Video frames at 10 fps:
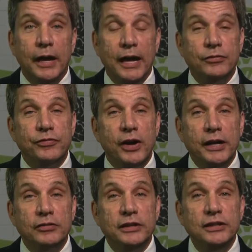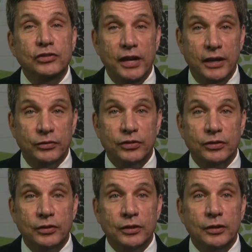And finally, 10th,
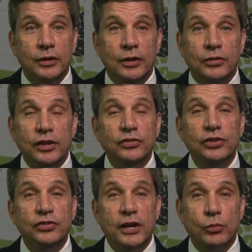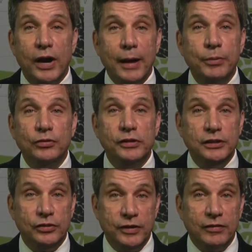this is a rapidly
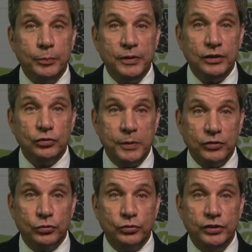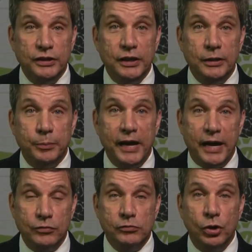developing specialty in
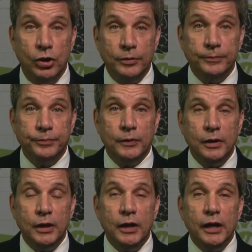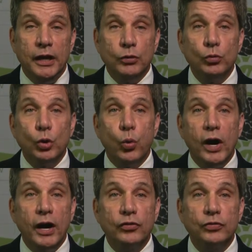patent law. It
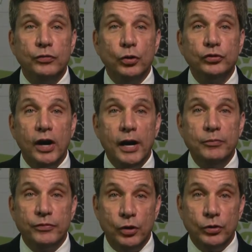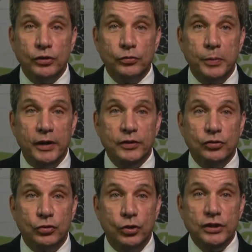requires full-time focus by the
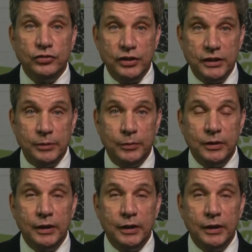attorney team.